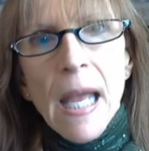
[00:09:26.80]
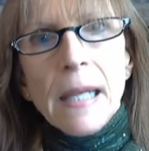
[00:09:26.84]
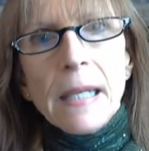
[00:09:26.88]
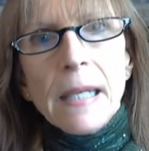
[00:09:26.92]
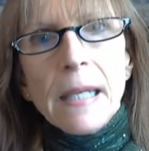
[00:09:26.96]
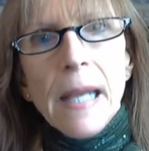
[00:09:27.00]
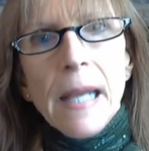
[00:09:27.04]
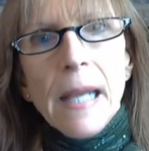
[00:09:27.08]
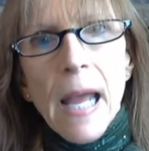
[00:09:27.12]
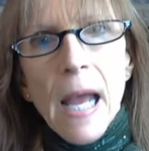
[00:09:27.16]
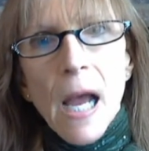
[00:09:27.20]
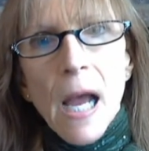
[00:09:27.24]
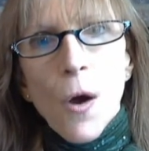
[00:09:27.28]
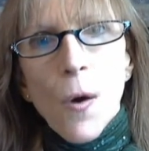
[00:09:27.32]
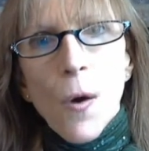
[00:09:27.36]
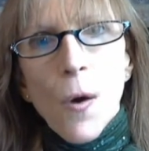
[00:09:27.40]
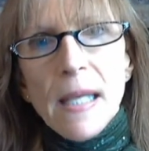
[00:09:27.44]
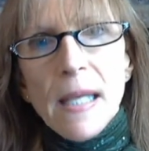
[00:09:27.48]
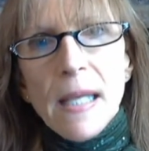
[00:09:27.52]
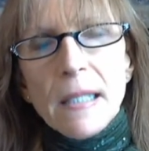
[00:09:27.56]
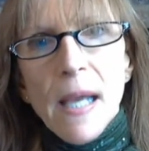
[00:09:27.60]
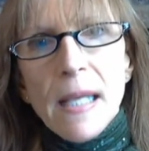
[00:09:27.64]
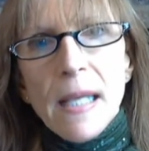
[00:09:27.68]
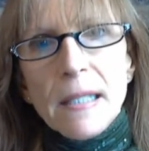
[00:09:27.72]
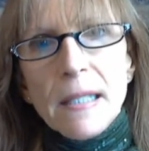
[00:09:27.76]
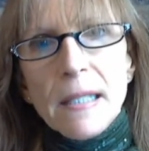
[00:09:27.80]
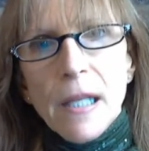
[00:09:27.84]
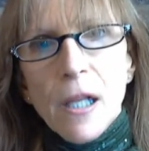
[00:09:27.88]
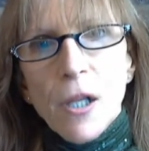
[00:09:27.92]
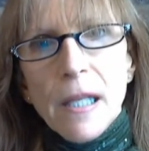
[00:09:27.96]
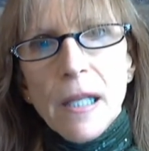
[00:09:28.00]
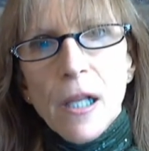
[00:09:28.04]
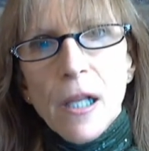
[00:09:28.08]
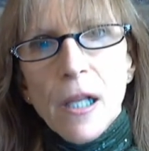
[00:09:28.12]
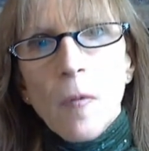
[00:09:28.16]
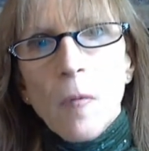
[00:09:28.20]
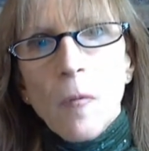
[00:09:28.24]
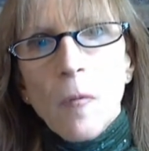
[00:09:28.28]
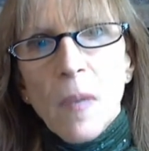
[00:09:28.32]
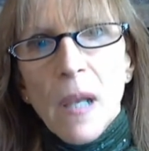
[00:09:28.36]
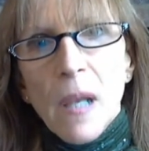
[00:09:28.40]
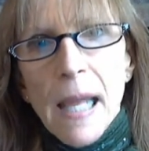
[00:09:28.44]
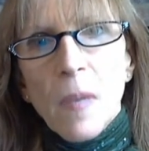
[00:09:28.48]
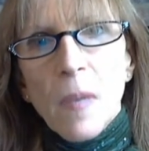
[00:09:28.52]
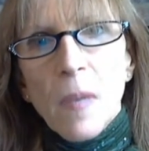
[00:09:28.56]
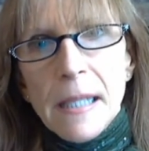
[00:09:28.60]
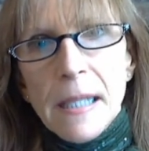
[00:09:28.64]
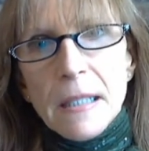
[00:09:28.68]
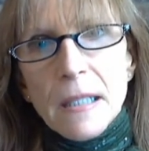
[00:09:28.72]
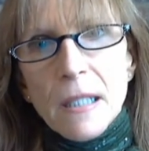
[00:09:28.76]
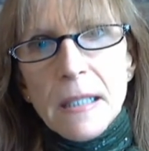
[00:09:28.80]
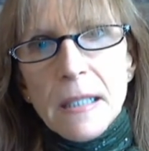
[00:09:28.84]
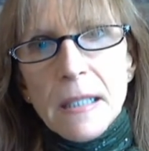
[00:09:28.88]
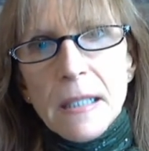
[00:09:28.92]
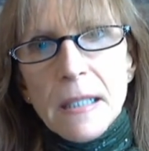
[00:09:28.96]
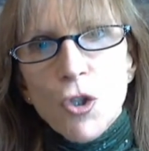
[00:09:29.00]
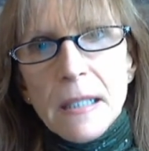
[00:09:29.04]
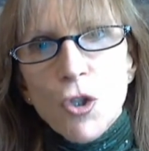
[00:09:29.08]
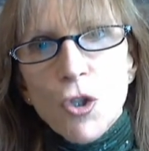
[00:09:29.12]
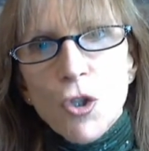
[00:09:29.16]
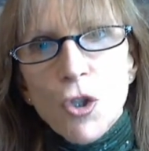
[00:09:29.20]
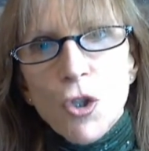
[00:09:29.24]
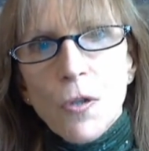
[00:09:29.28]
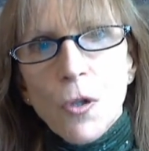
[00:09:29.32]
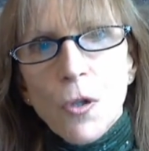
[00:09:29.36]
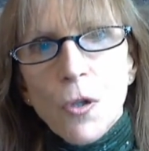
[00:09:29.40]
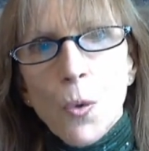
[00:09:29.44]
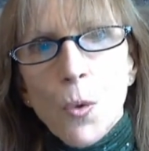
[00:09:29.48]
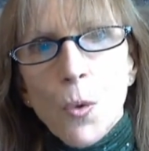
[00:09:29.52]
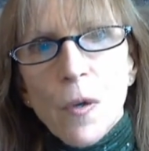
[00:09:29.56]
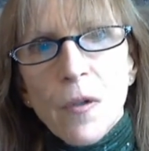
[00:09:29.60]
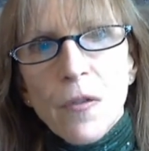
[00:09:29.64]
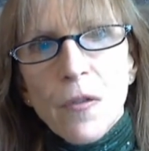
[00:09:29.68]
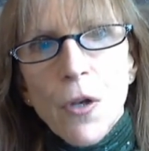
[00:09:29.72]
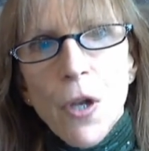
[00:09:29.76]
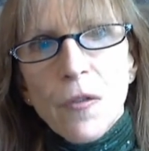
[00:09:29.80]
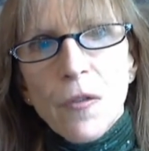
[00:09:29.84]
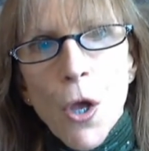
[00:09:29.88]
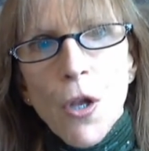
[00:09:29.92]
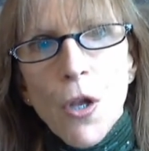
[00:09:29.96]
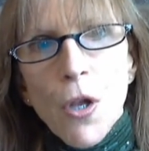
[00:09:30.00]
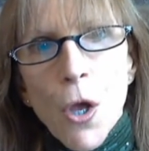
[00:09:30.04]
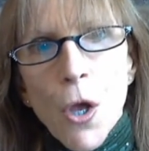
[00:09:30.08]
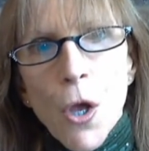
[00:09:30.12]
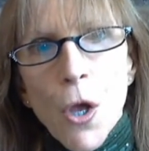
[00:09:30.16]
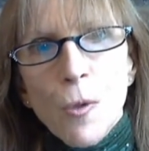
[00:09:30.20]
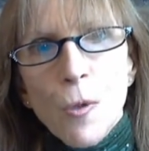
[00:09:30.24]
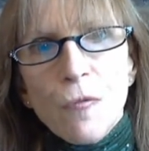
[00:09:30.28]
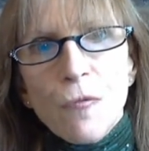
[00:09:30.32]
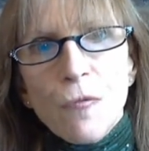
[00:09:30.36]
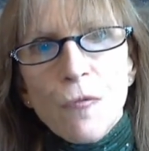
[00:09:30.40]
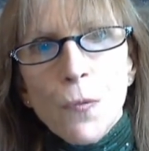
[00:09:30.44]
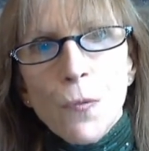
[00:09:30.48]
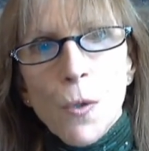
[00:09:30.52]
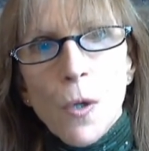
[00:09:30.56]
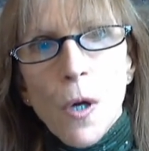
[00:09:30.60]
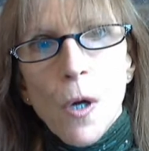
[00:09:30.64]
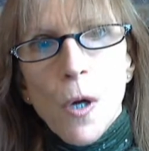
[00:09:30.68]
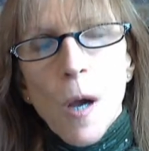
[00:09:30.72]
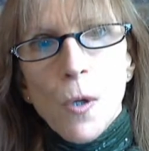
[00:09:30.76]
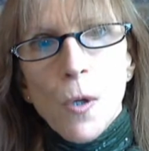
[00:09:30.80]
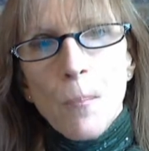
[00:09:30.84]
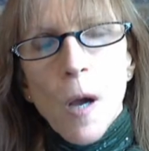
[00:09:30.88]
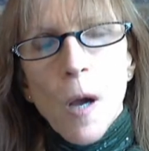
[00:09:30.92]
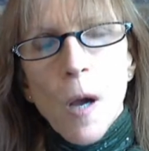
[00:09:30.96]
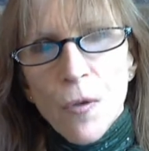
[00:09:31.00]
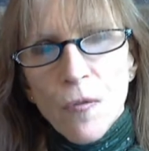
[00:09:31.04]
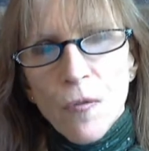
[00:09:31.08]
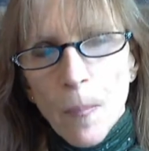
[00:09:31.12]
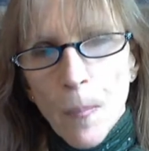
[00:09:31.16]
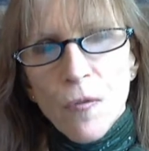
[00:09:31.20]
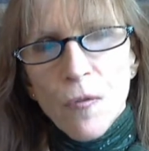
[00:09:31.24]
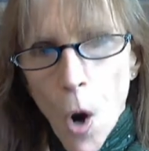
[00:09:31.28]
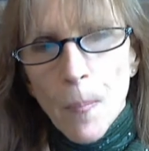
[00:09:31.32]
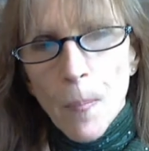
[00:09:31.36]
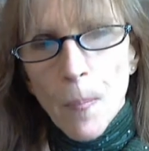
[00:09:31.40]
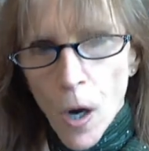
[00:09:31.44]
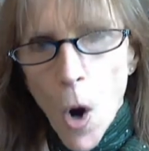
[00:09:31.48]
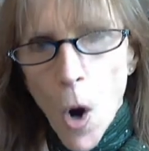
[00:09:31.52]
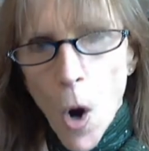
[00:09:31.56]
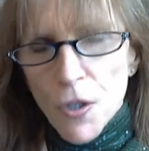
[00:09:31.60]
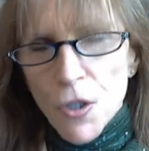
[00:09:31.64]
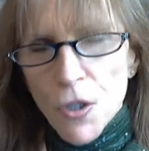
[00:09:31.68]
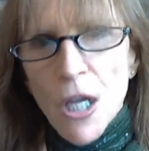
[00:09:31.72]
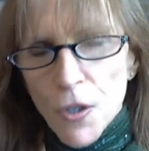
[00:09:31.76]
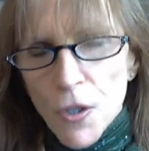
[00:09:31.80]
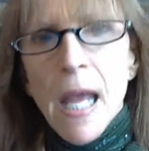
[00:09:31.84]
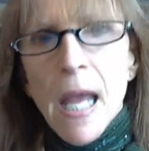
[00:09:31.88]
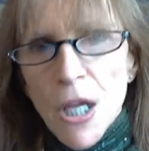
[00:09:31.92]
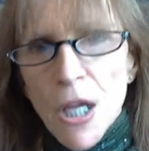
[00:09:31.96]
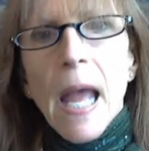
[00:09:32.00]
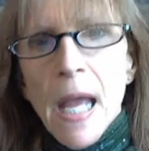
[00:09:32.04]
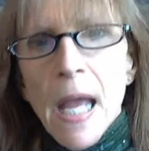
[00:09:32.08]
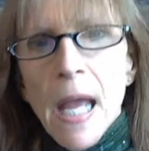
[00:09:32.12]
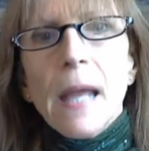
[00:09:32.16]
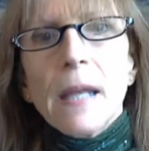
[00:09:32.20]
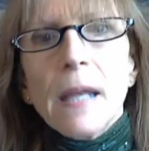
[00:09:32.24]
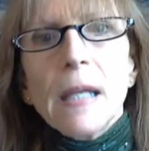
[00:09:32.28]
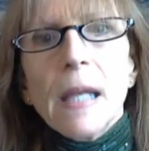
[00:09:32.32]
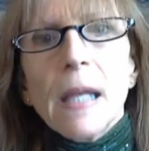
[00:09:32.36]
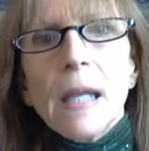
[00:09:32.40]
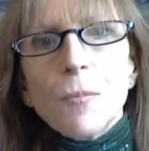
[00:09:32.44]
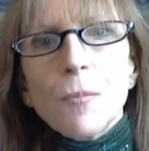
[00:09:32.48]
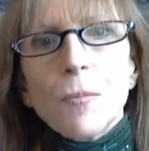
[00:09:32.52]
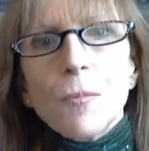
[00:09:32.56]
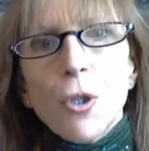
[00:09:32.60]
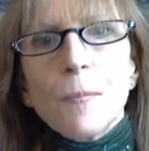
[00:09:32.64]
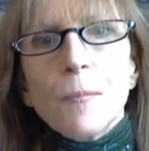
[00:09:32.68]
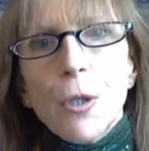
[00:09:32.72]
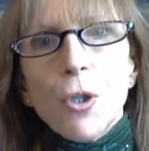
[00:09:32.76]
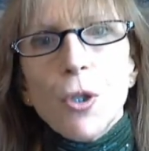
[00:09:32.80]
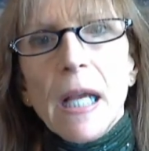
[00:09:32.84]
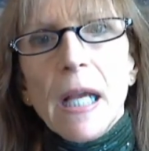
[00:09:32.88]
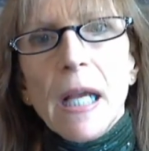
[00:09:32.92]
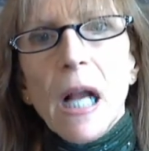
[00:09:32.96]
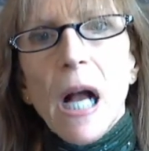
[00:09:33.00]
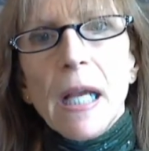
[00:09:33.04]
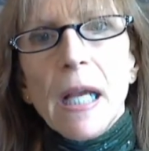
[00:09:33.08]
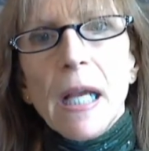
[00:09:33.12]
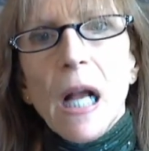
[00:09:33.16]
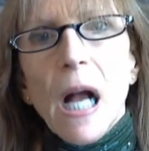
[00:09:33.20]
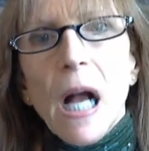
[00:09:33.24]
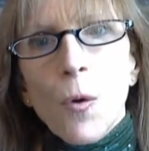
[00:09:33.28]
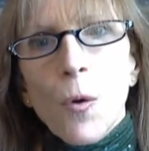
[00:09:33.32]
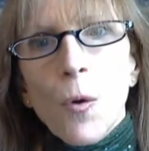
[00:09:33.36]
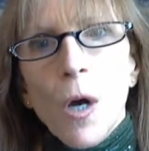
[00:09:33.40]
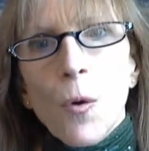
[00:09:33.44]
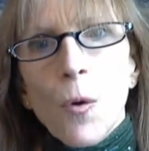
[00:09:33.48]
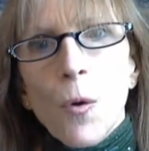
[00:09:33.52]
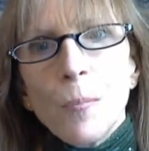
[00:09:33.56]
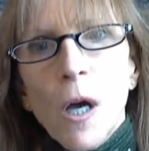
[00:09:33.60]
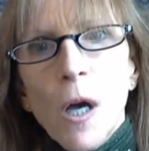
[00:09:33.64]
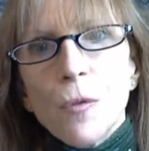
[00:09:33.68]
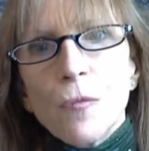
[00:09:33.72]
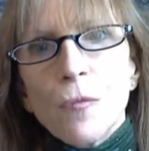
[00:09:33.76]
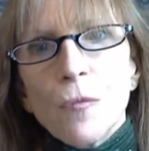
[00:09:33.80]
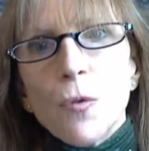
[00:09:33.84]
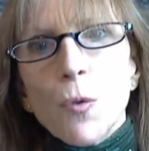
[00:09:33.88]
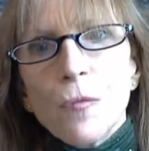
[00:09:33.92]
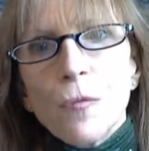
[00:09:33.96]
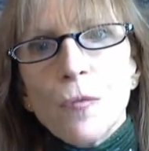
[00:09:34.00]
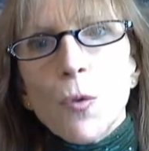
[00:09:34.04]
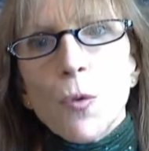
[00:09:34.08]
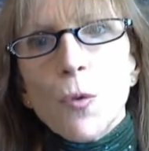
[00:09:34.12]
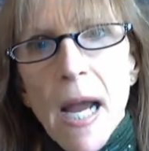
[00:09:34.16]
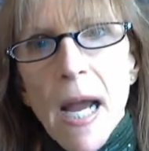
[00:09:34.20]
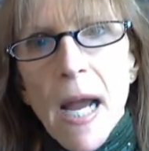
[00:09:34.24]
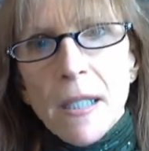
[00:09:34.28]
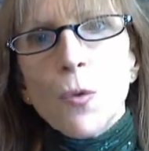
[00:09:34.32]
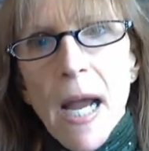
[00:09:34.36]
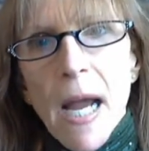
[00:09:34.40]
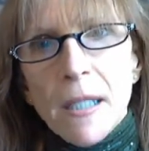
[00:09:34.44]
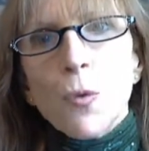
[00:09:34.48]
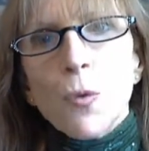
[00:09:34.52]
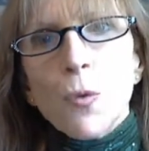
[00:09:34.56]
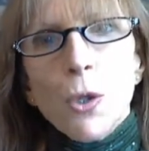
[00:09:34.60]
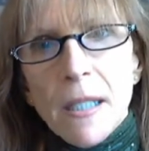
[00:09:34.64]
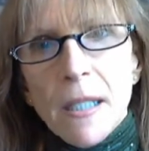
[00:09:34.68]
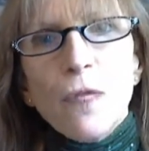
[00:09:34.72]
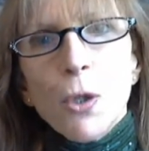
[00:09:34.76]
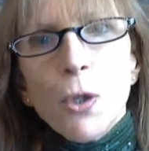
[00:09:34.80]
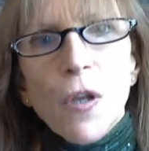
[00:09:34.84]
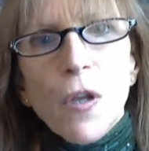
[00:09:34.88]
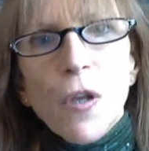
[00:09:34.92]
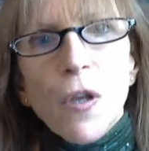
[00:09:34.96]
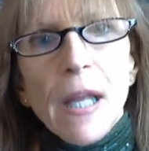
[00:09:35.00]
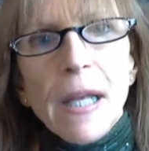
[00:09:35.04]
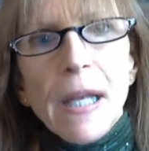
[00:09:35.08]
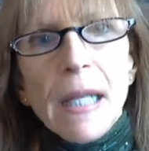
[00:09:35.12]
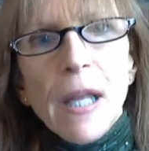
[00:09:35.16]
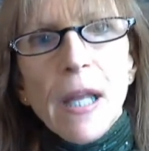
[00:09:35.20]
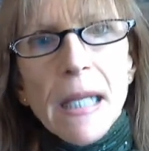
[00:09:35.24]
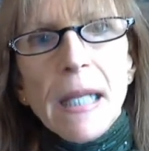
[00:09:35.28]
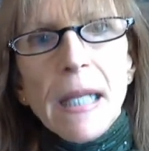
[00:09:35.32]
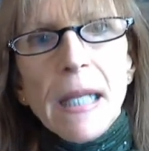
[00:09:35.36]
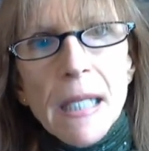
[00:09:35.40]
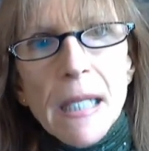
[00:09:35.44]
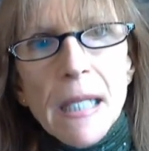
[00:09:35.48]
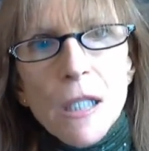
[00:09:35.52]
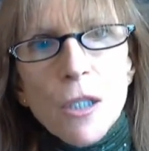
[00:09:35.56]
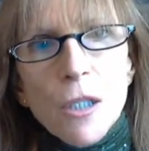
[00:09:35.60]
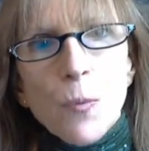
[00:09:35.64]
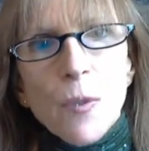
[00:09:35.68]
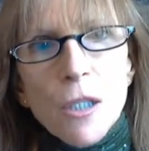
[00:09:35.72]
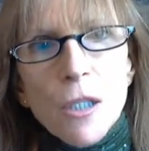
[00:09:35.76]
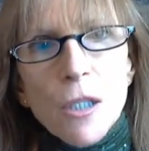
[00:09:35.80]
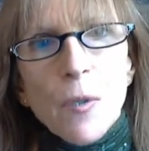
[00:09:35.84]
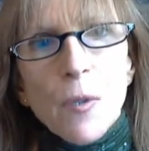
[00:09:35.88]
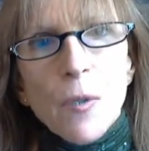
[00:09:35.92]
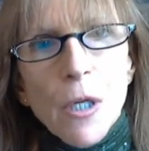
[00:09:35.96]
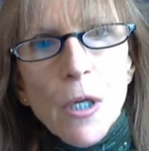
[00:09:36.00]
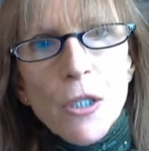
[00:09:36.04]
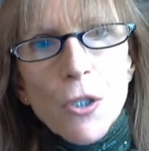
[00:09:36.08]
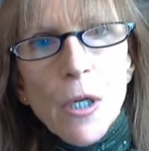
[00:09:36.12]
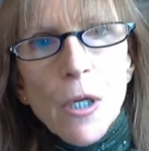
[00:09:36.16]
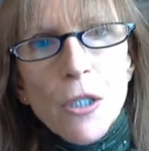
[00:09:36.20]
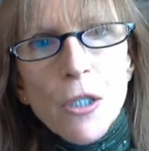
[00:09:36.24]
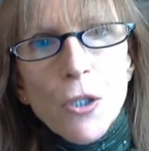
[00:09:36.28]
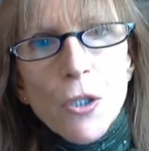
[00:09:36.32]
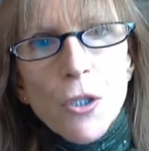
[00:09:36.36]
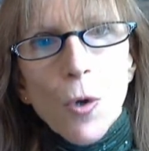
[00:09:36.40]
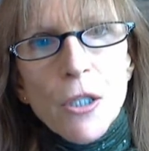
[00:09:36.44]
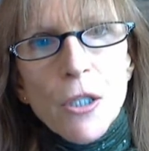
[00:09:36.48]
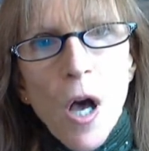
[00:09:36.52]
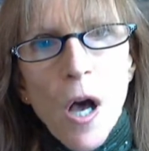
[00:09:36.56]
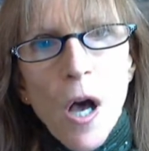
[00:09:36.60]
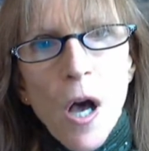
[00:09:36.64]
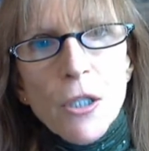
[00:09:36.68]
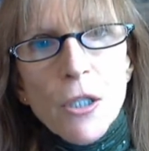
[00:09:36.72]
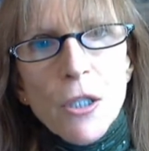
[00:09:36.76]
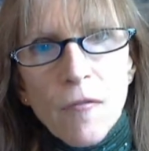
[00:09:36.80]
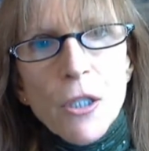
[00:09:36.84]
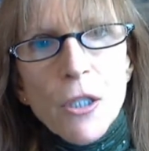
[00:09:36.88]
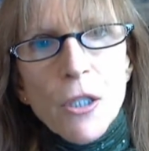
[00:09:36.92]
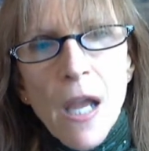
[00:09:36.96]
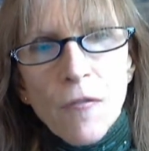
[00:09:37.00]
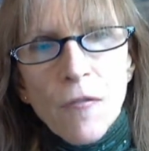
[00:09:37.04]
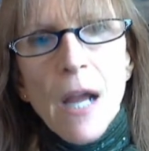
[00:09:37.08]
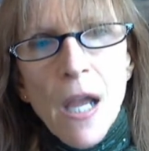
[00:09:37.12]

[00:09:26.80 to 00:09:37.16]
Now, as the stellium of planets conjunct the north node, move, for, uh, move apart, and Neptune and Chiron move direct, you feel an ease returning to your life.